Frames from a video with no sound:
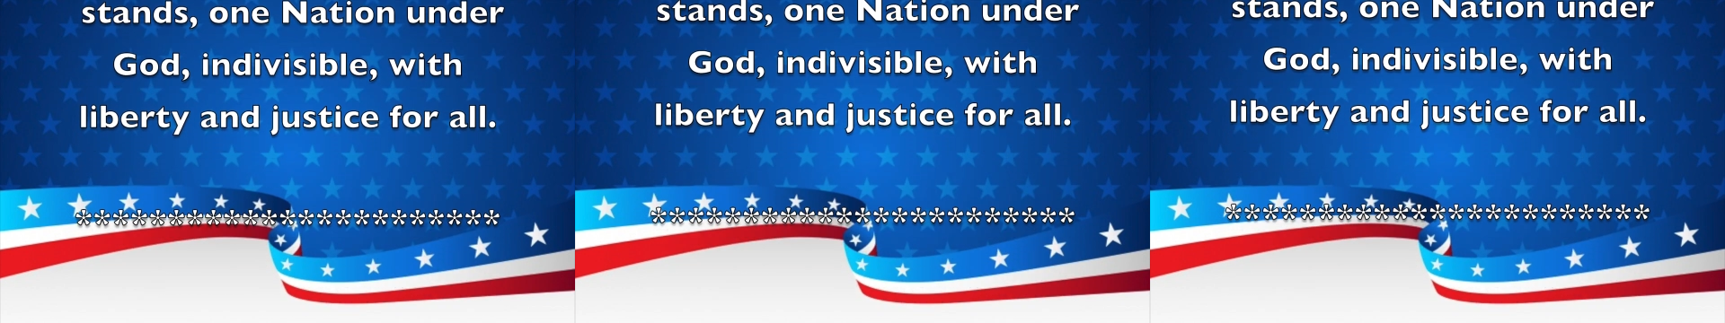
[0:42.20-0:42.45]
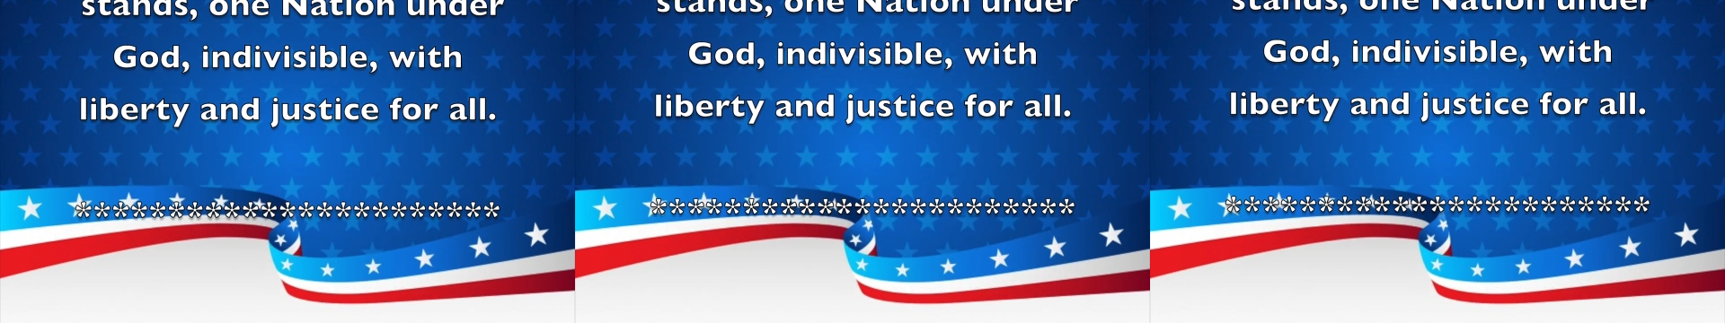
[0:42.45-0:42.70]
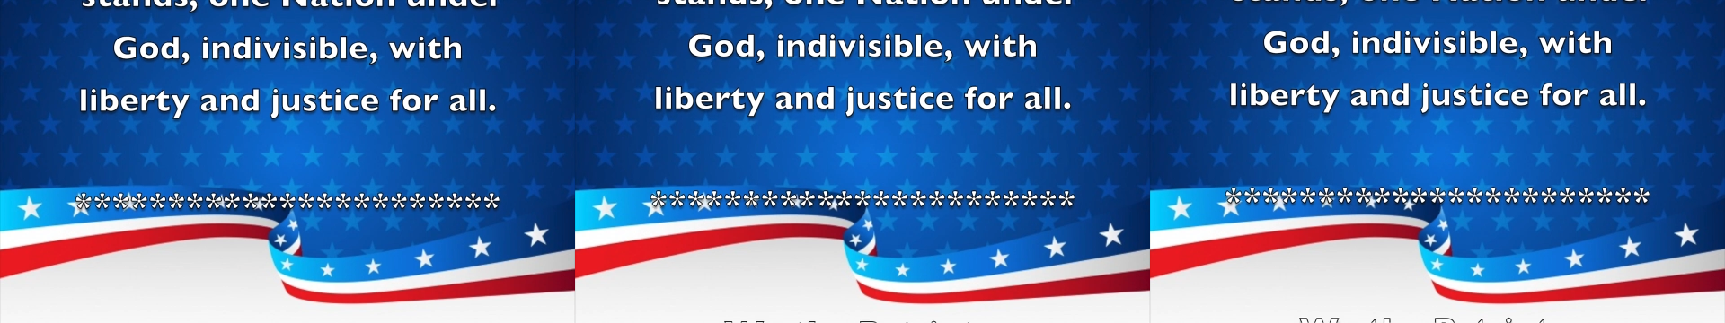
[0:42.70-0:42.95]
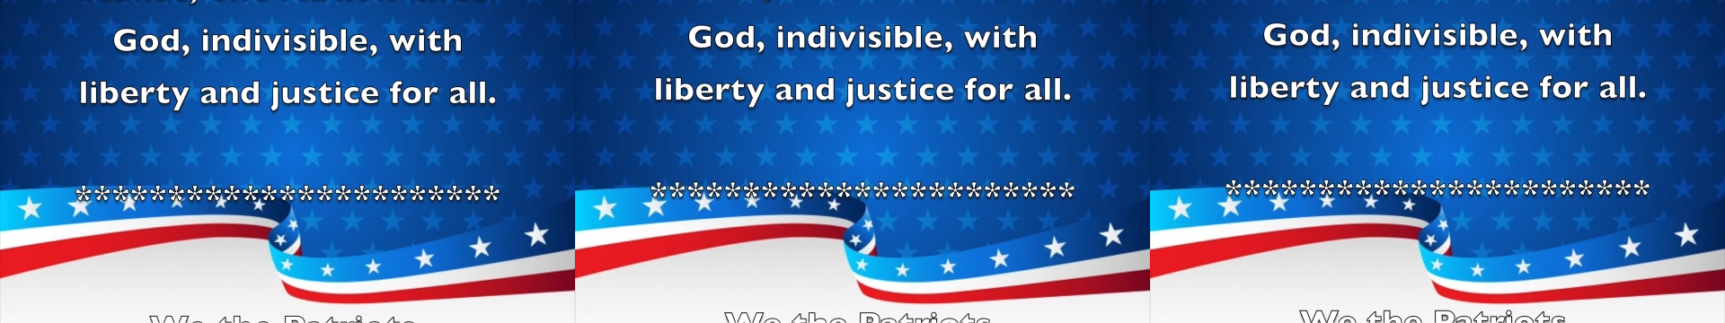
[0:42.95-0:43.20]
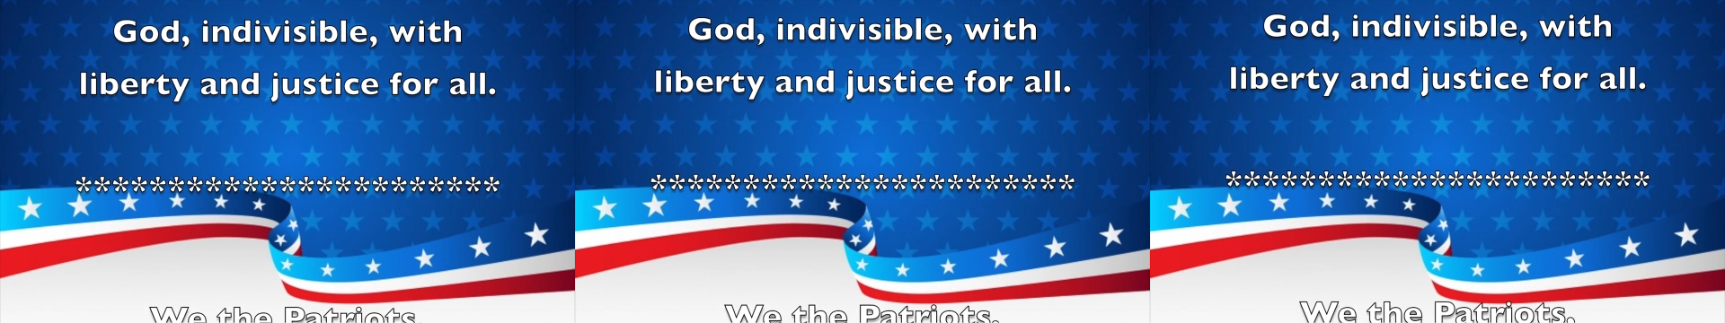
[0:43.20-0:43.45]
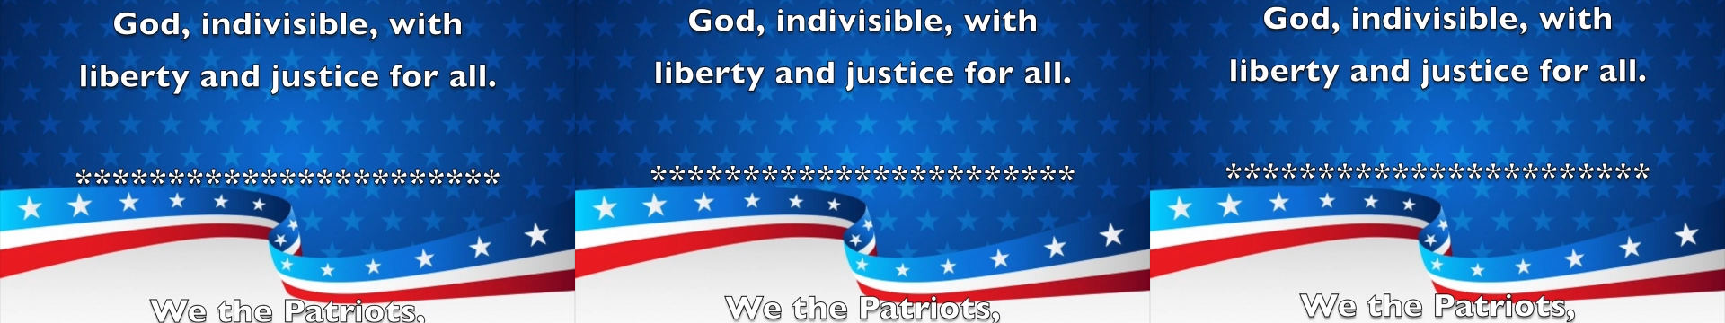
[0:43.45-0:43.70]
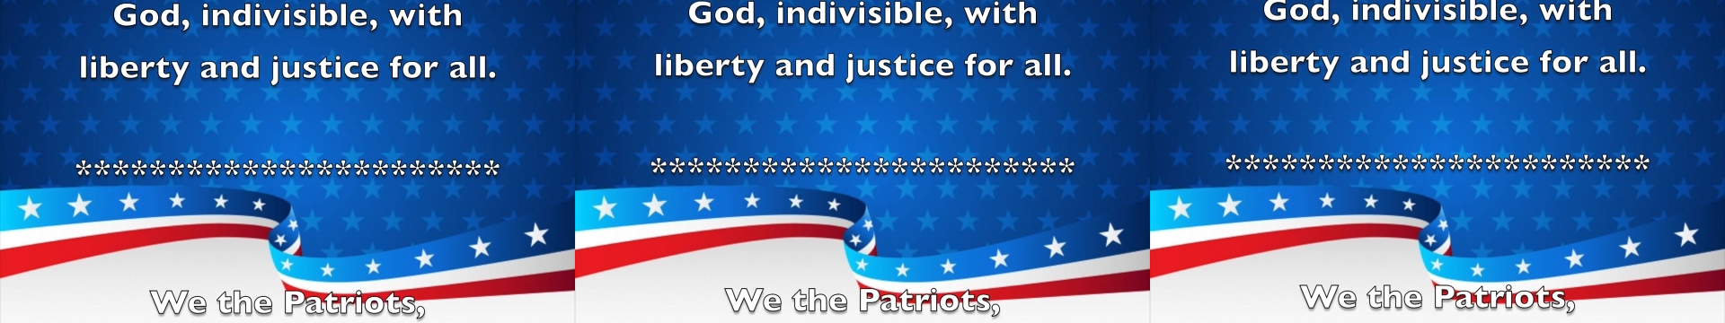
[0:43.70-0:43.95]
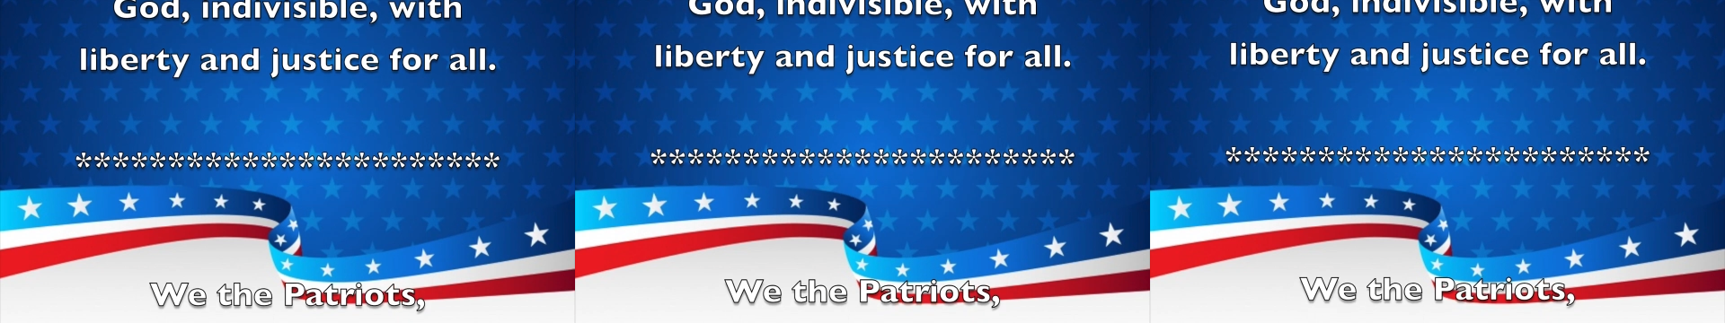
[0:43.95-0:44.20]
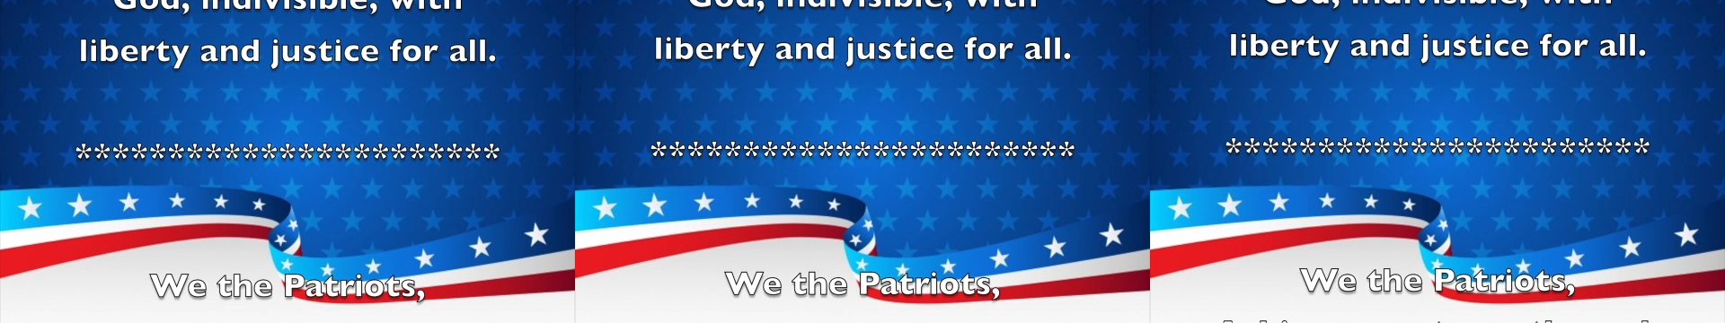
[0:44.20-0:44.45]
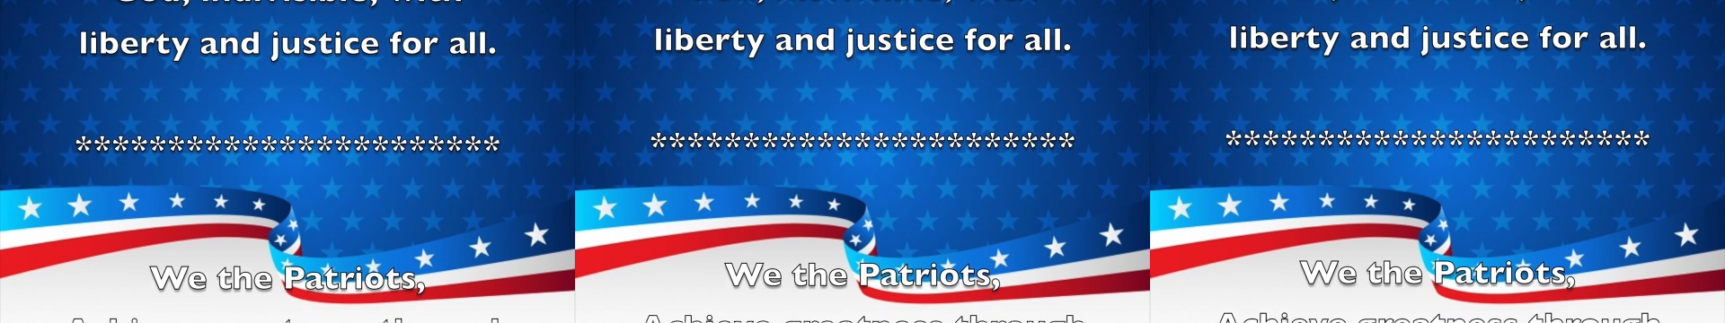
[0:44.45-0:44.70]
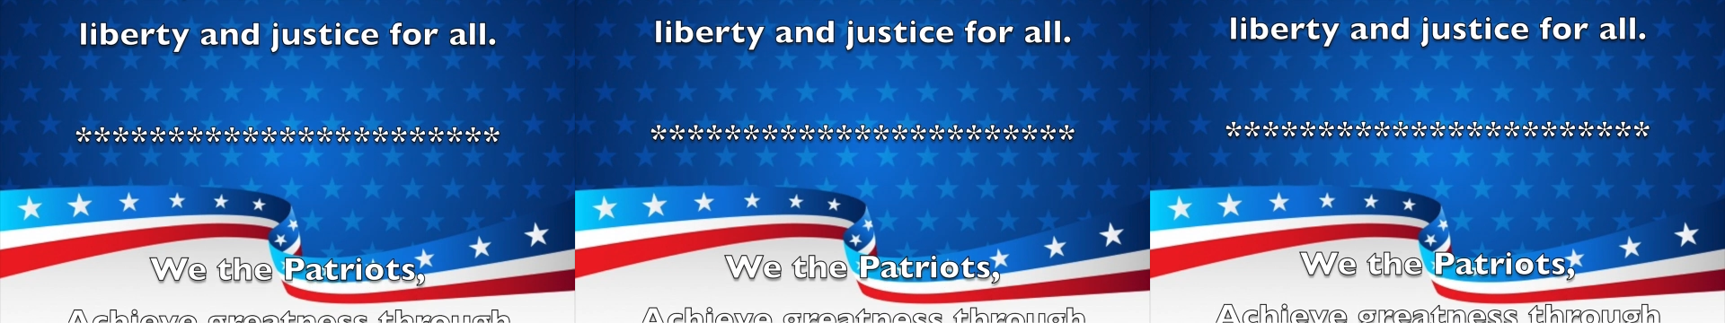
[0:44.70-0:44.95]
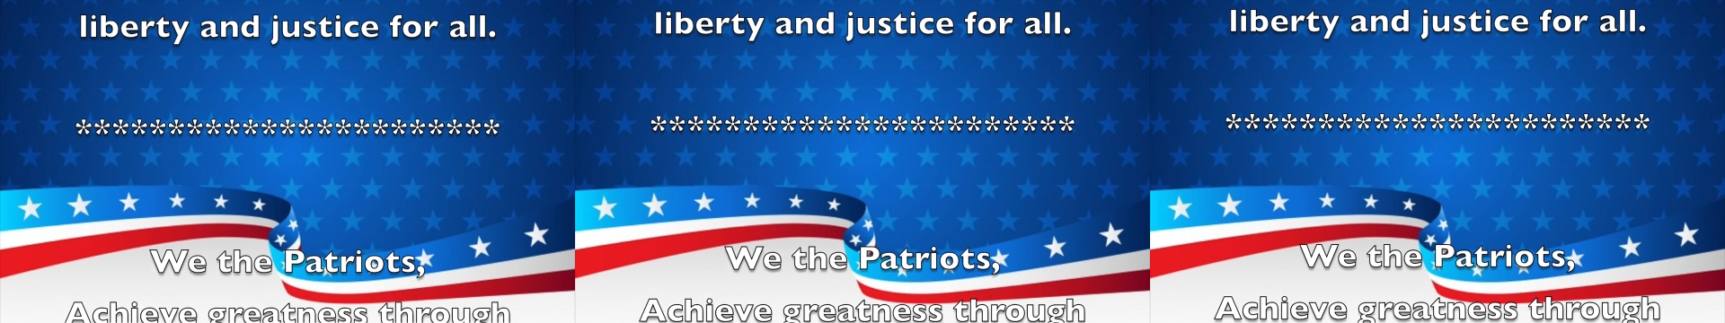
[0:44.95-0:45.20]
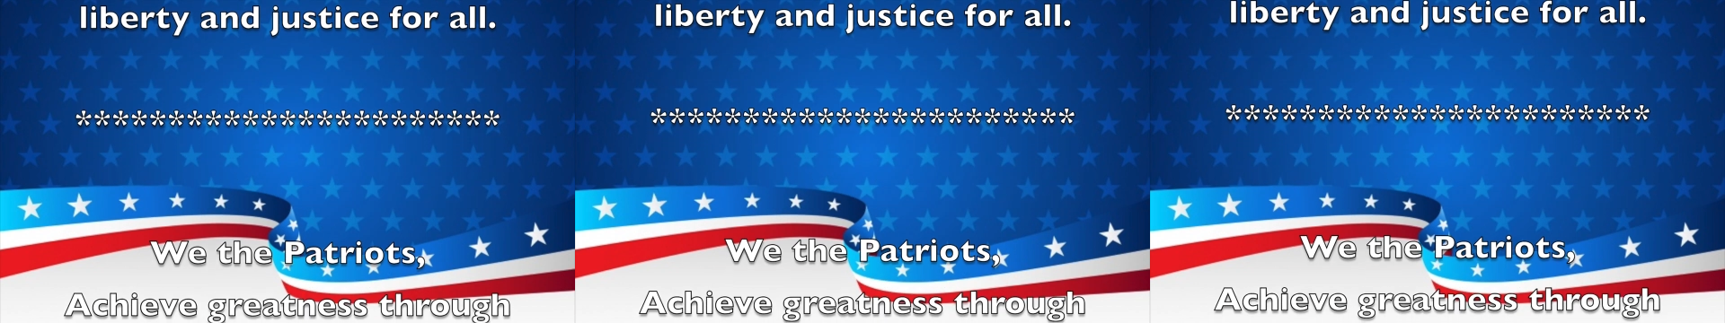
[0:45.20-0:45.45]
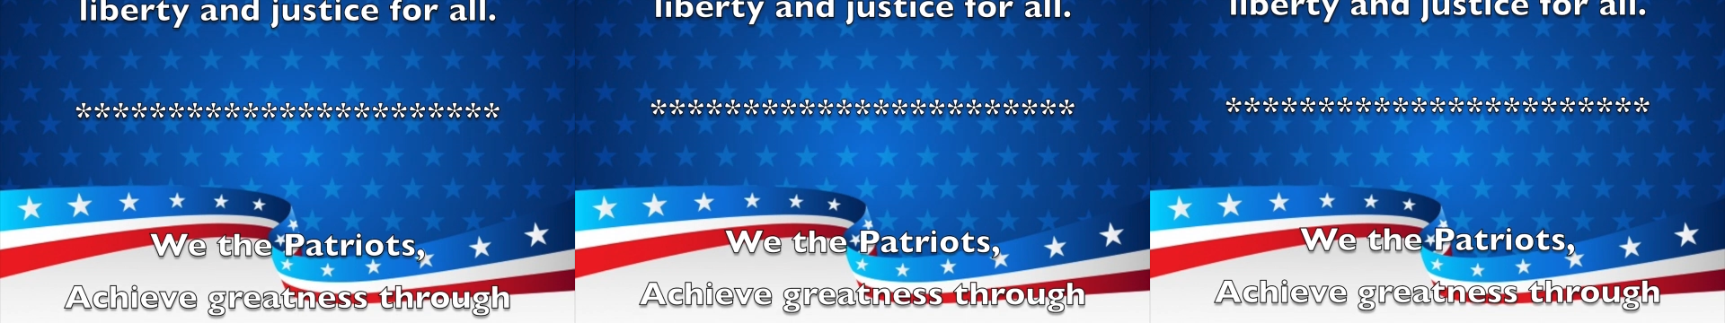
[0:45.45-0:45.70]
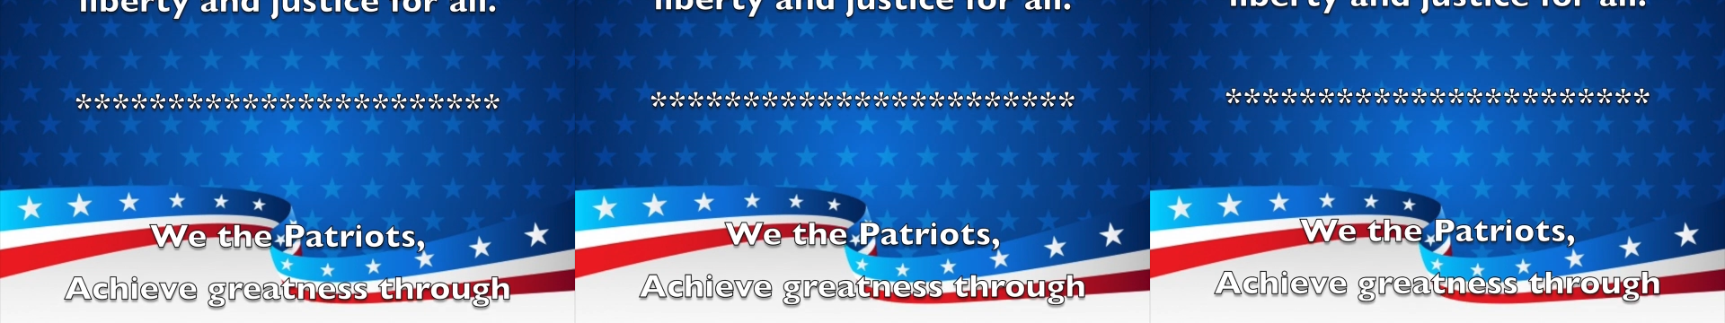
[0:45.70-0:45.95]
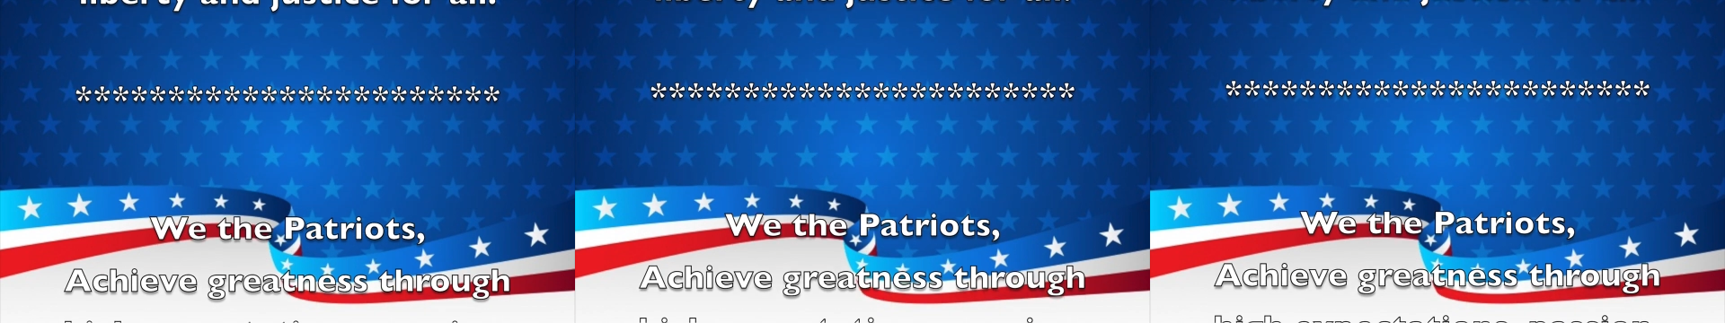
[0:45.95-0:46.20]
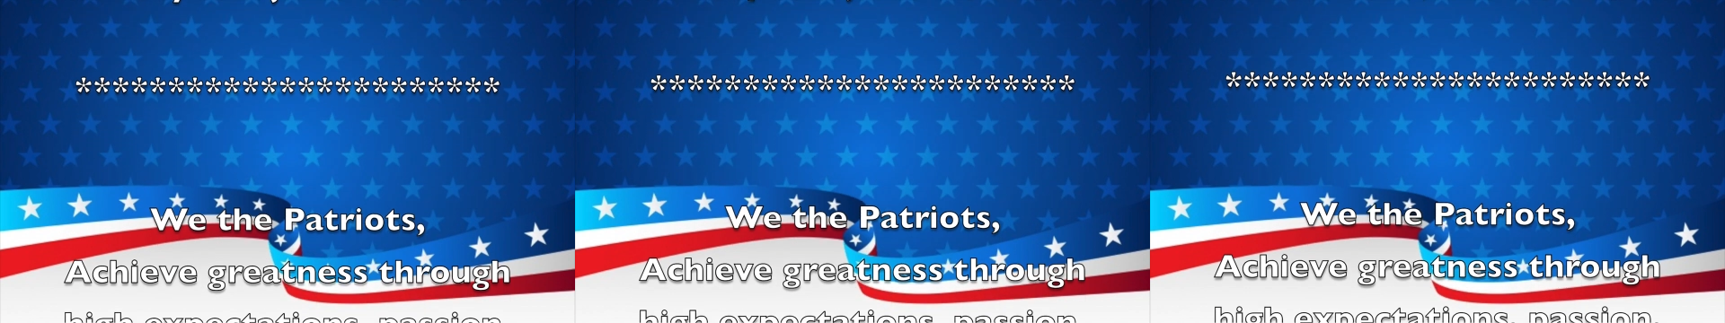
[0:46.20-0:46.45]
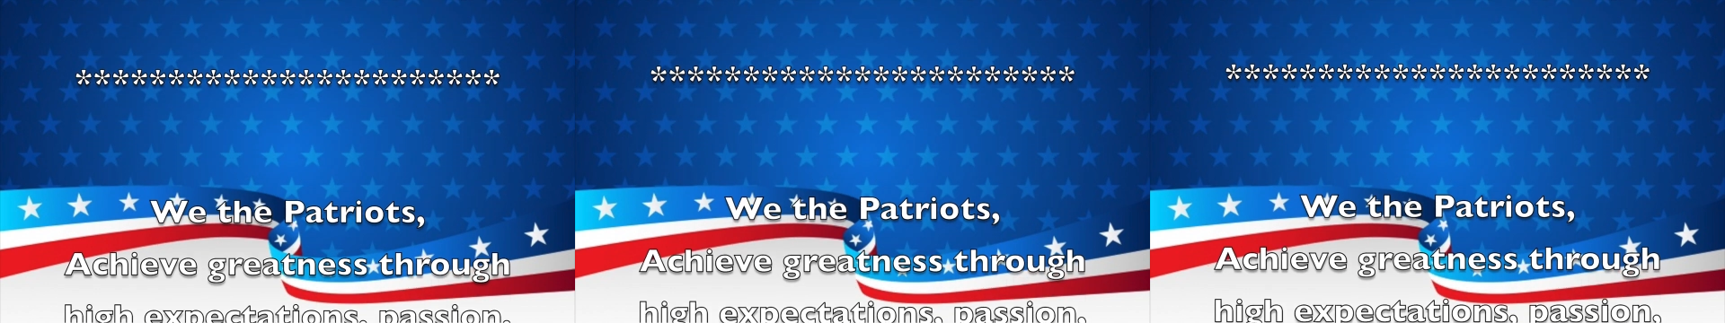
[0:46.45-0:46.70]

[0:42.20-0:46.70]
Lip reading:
[unreadable: no face in view]